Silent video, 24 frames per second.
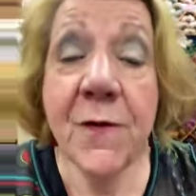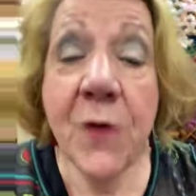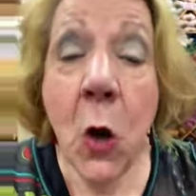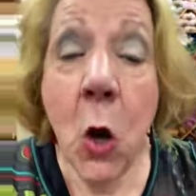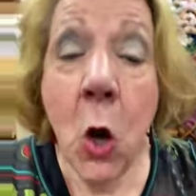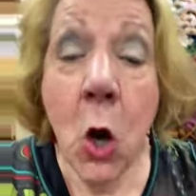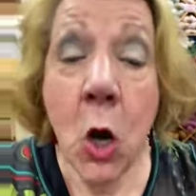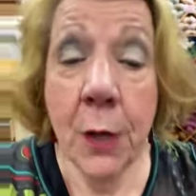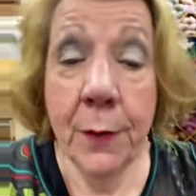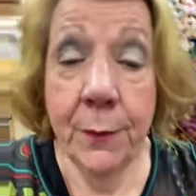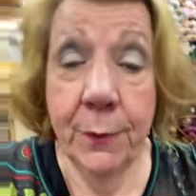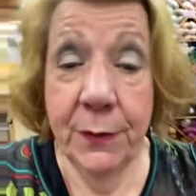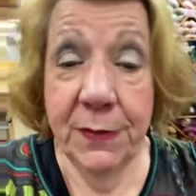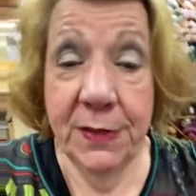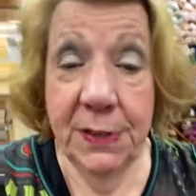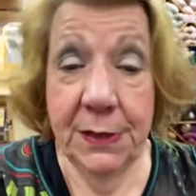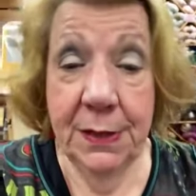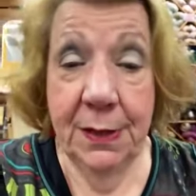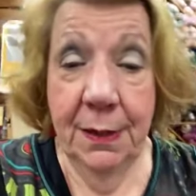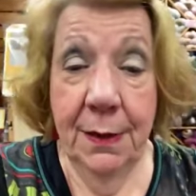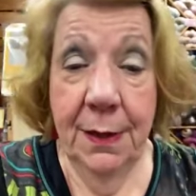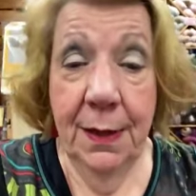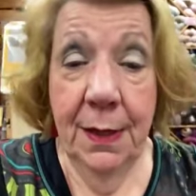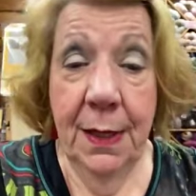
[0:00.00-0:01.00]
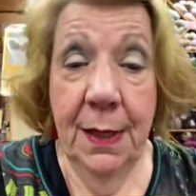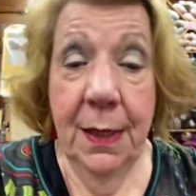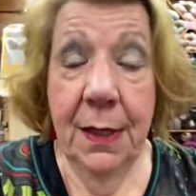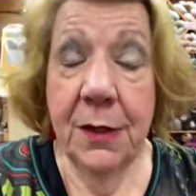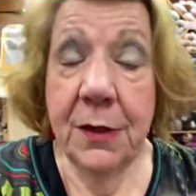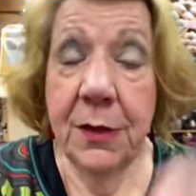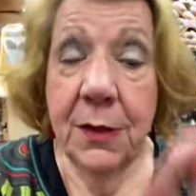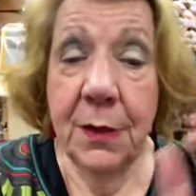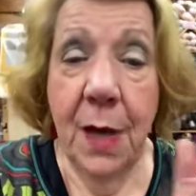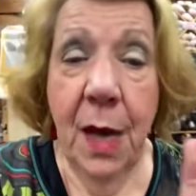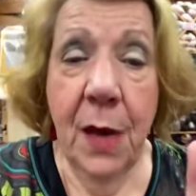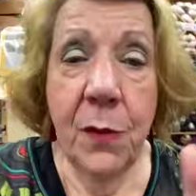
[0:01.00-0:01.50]
Farms.
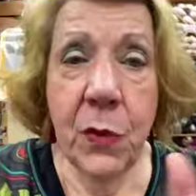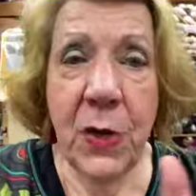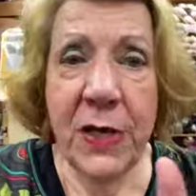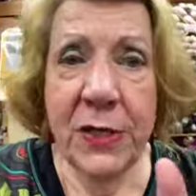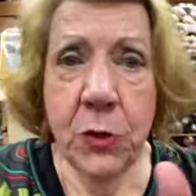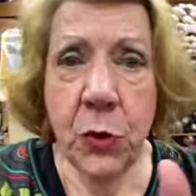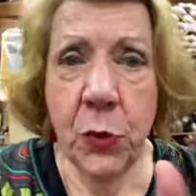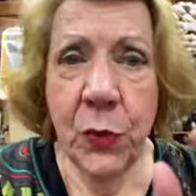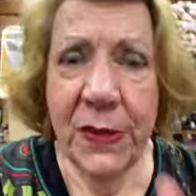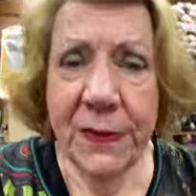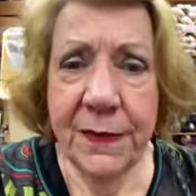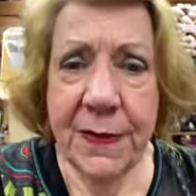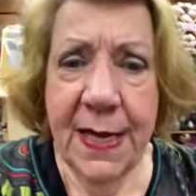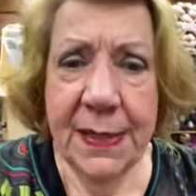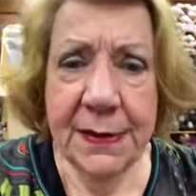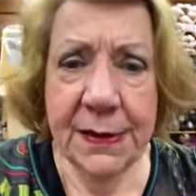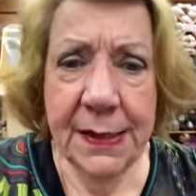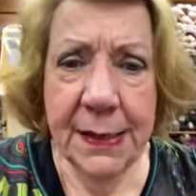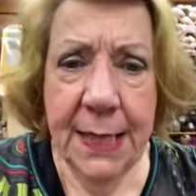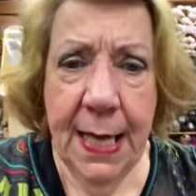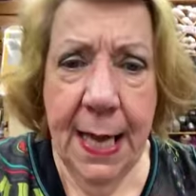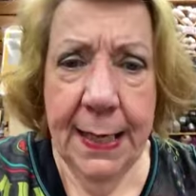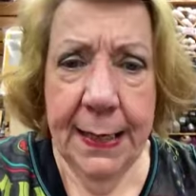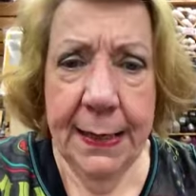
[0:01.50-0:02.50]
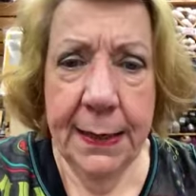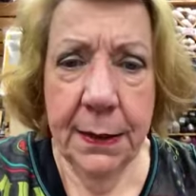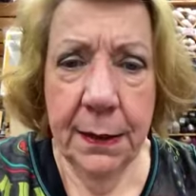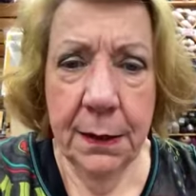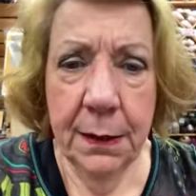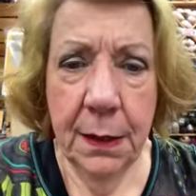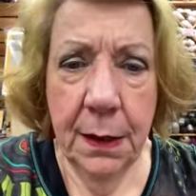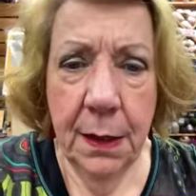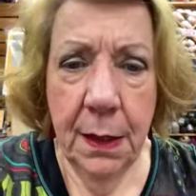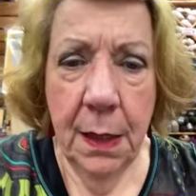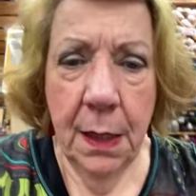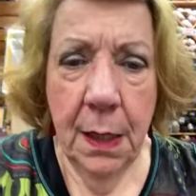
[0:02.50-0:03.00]
I wonder what that's
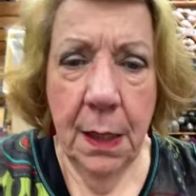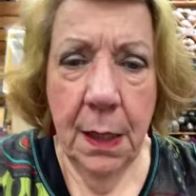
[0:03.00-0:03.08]
like.